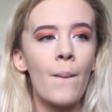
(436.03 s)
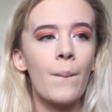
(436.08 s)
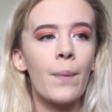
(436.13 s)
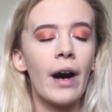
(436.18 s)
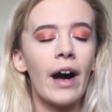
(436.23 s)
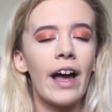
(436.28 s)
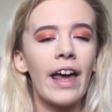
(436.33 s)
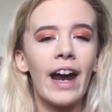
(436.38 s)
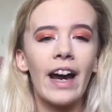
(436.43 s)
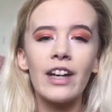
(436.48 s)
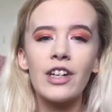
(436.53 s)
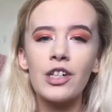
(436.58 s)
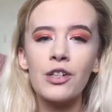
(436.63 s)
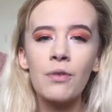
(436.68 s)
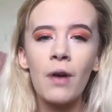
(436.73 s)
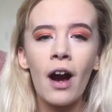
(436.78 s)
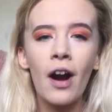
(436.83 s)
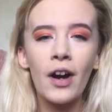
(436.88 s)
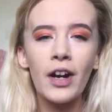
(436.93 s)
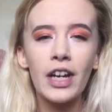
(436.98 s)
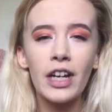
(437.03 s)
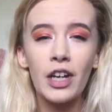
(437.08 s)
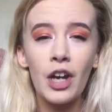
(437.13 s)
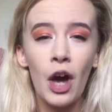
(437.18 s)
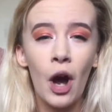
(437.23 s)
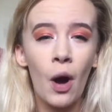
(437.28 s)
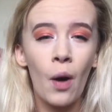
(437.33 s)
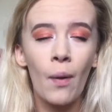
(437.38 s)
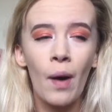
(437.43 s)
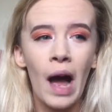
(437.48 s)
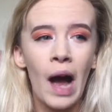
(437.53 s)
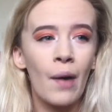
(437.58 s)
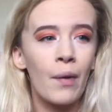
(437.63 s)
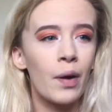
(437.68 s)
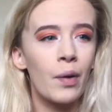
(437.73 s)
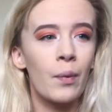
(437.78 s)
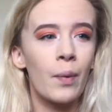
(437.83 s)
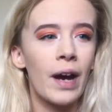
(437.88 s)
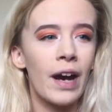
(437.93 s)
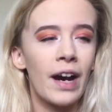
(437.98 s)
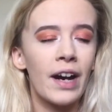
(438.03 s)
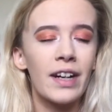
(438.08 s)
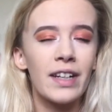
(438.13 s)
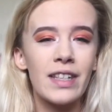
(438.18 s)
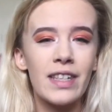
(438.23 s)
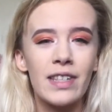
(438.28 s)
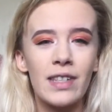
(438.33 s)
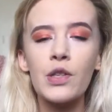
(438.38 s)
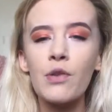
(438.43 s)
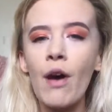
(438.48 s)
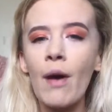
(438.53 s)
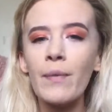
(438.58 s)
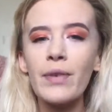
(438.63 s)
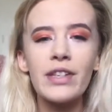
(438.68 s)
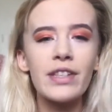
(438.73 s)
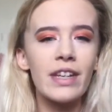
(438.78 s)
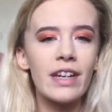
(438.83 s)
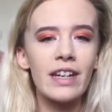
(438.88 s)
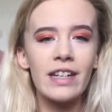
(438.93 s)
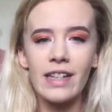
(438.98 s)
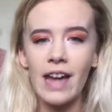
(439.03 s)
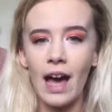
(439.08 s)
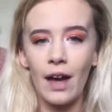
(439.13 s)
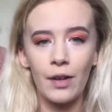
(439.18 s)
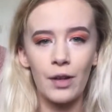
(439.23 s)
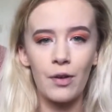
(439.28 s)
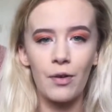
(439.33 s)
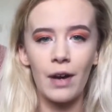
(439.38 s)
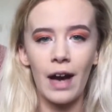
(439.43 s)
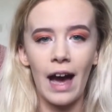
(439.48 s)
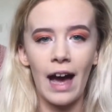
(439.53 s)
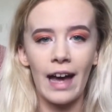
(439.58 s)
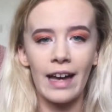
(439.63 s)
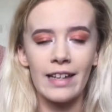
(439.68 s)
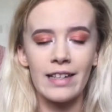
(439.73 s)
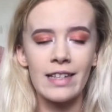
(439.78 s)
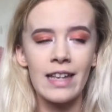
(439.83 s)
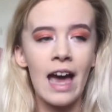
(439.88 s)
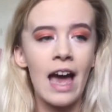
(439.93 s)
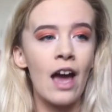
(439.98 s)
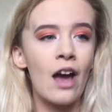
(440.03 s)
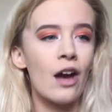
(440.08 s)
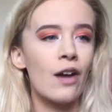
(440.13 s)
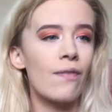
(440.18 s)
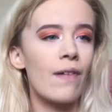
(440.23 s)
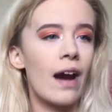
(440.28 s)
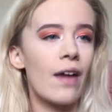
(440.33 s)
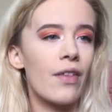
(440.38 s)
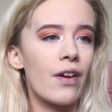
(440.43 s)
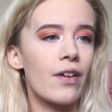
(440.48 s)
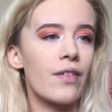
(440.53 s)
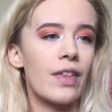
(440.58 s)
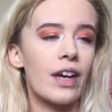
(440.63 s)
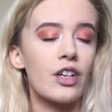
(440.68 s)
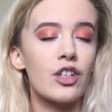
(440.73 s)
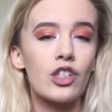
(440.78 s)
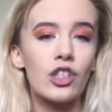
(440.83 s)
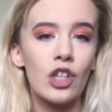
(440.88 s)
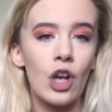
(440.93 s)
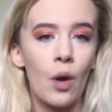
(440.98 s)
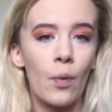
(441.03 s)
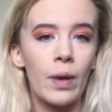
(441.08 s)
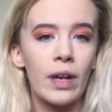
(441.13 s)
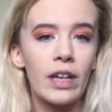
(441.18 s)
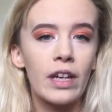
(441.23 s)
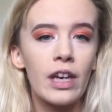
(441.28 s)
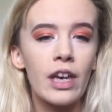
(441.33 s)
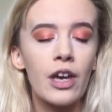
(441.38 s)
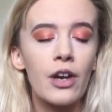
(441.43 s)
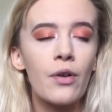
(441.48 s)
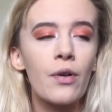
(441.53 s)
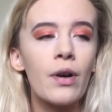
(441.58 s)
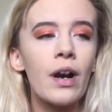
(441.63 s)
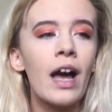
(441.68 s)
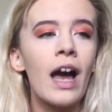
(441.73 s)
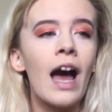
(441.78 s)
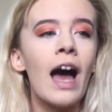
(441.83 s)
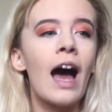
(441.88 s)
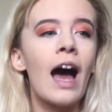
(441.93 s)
but I do already know how it wears, so I'm just going to tell you guys rather than showing you,